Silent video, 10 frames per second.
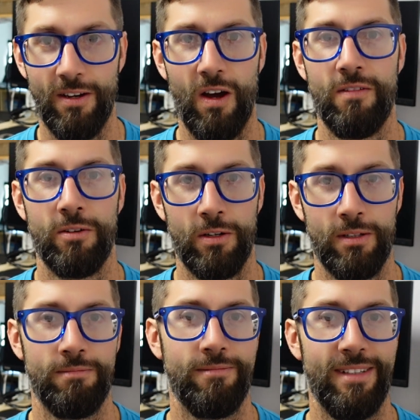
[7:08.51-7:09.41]

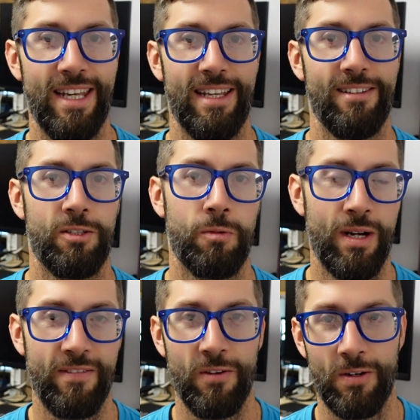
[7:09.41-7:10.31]
Overall,
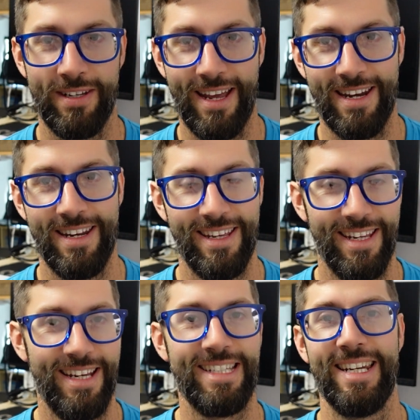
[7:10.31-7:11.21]
2014,
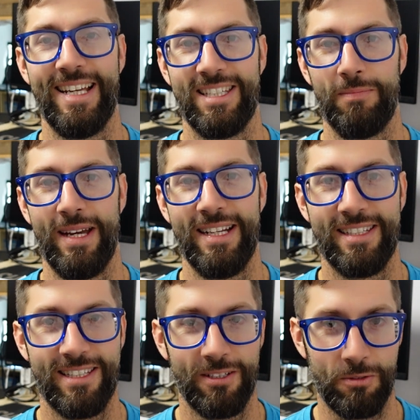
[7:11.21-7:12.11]
internet speeds
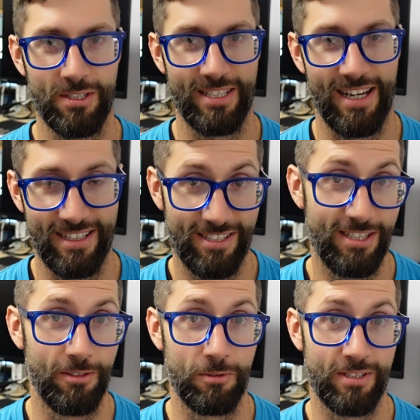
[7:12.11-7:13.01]
still
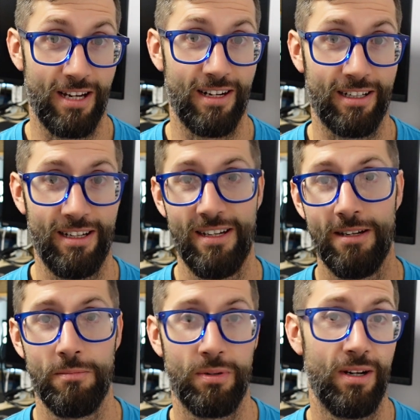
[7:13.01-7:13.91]
suck.
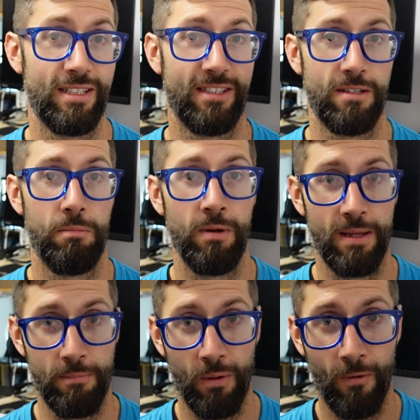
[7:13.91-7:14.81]
Prices are pretty
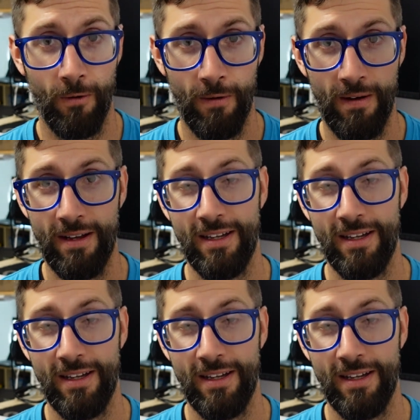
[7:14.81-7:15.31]
poor.